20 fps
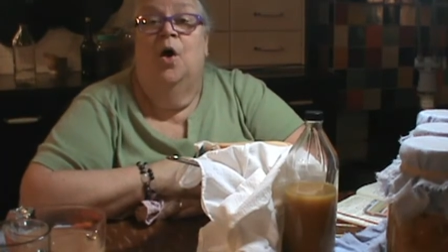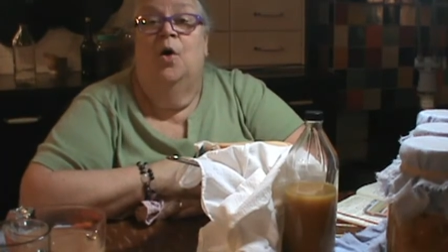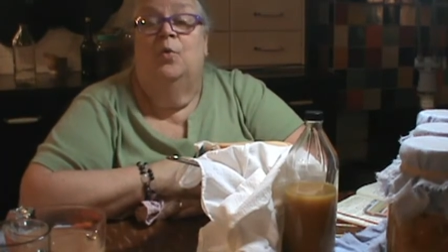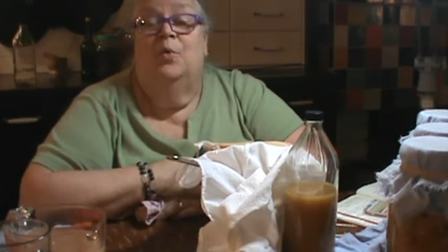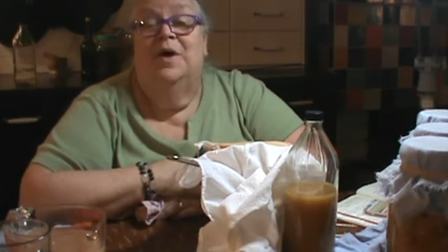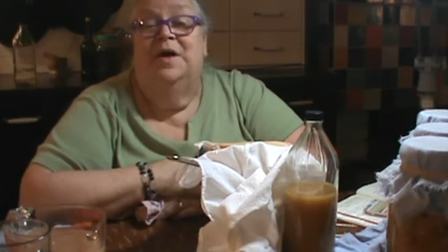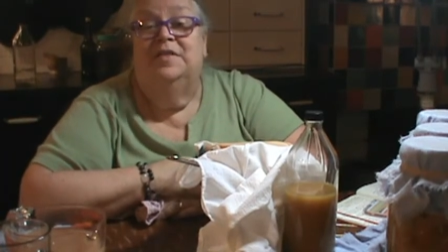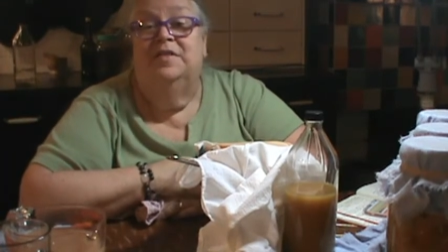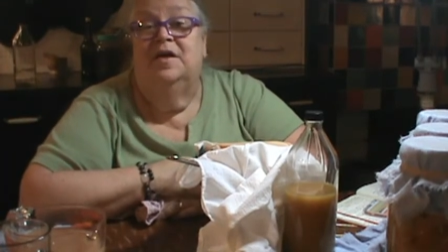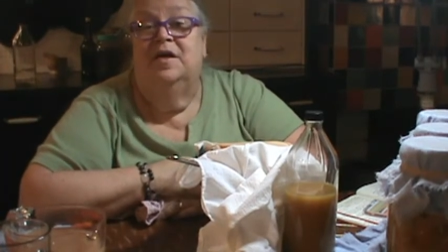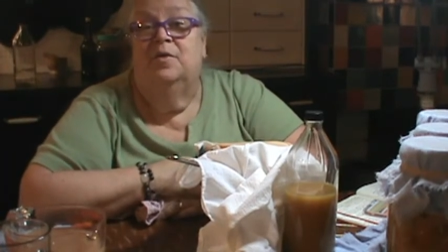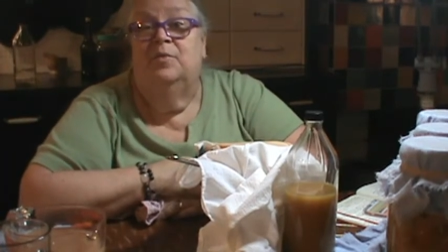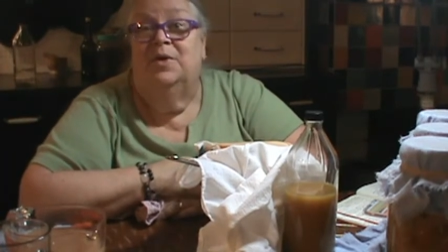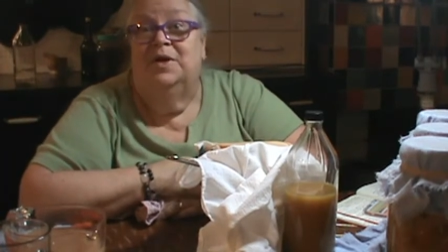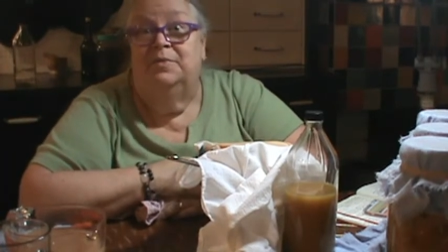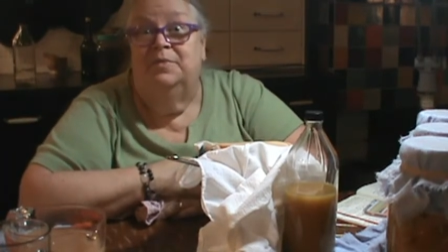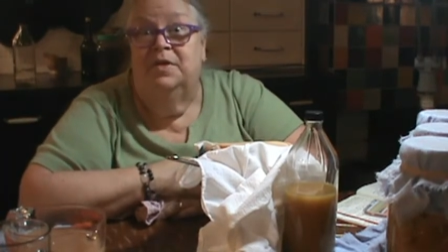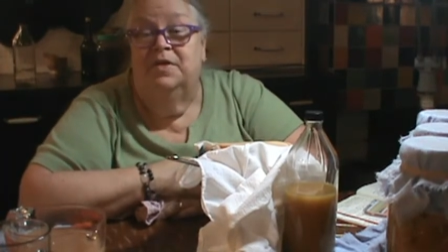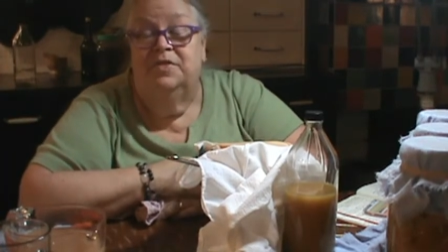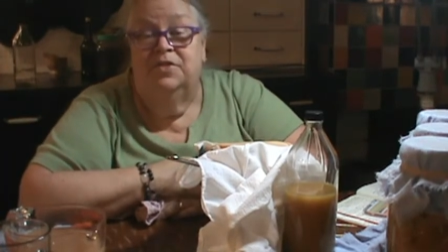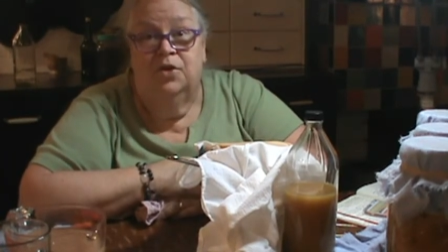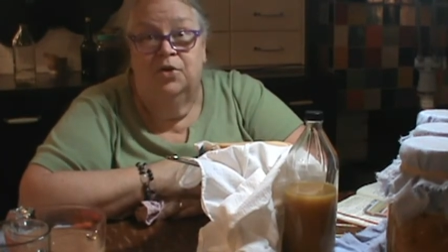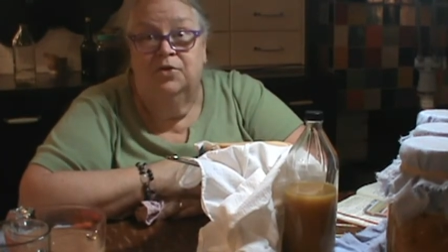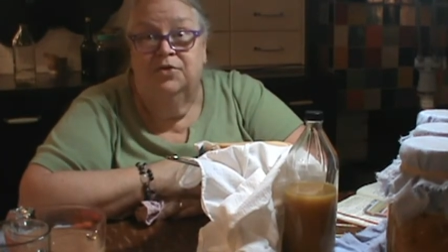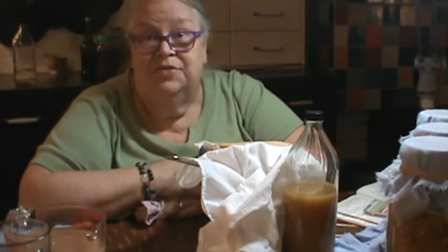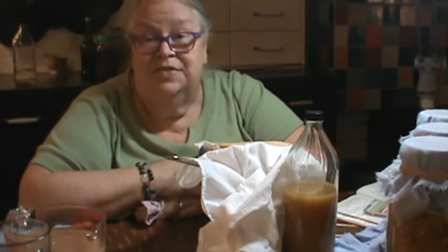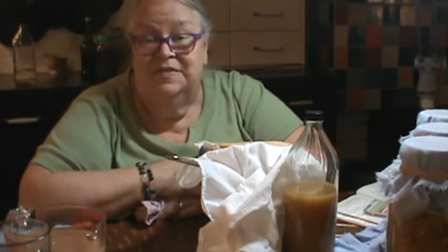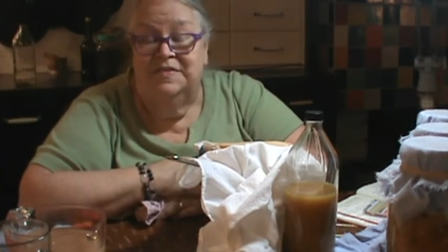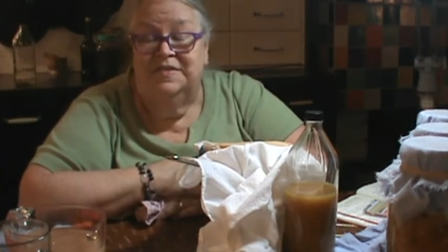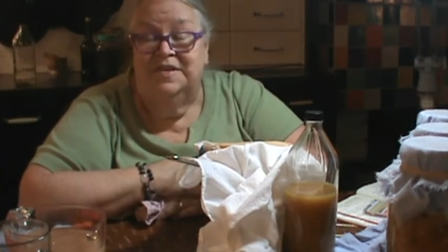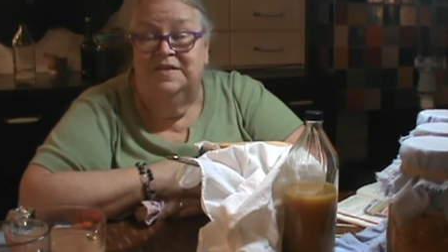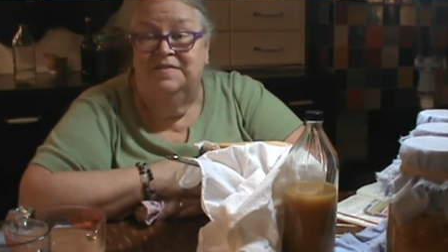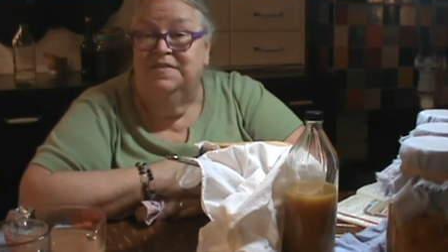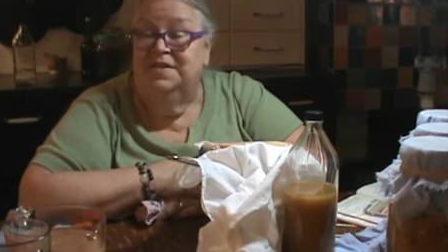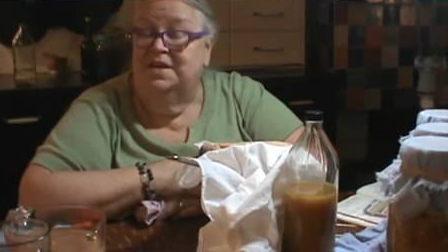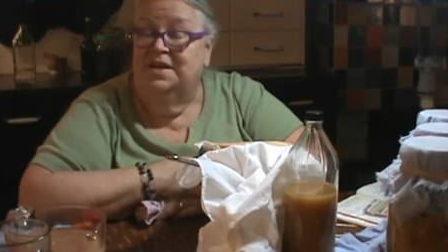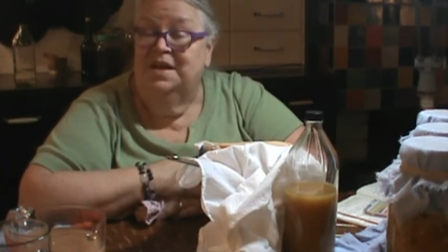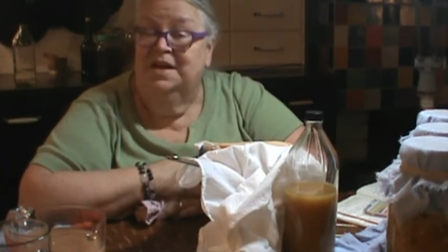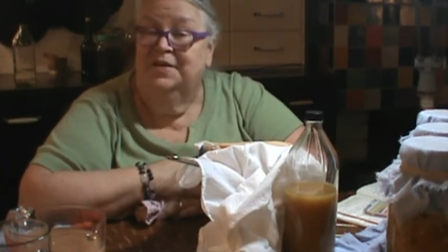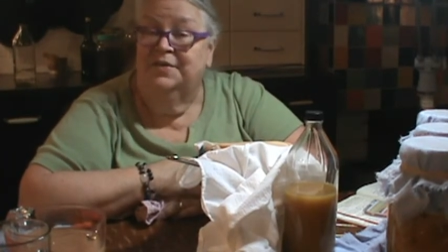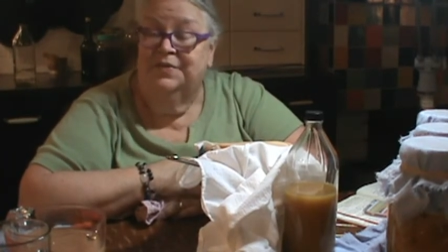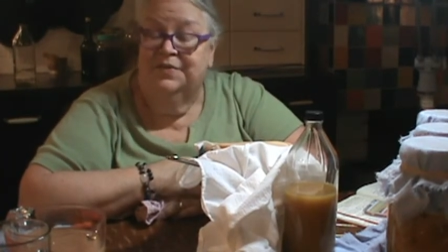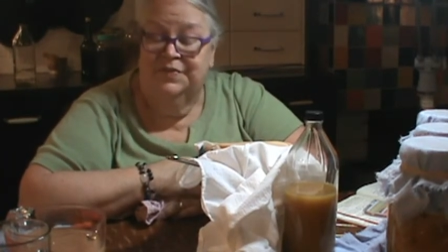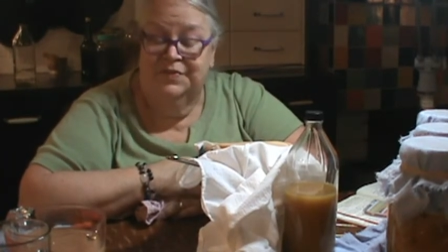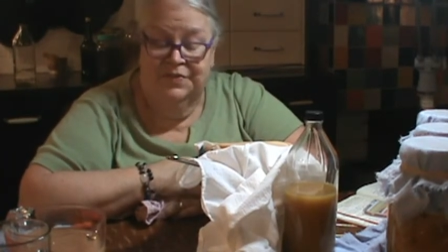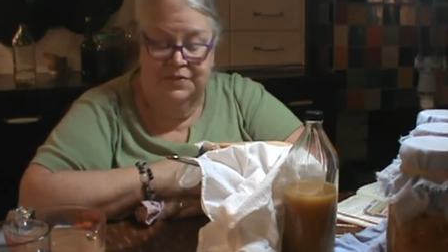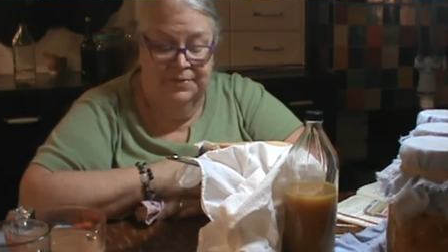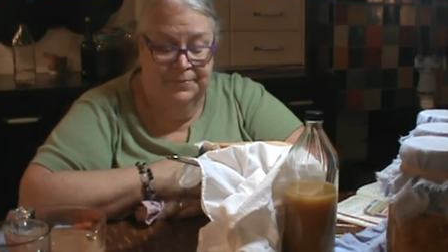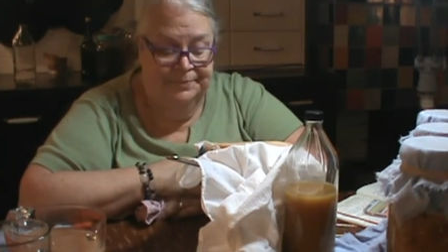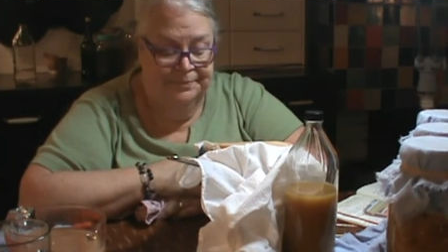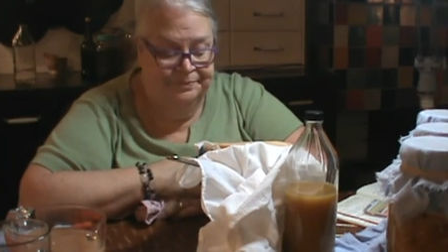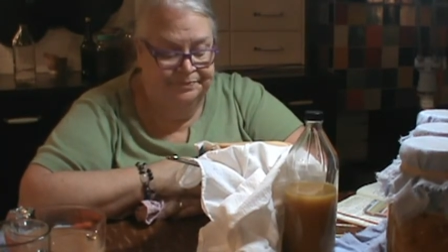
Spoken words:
what the earth is giving us,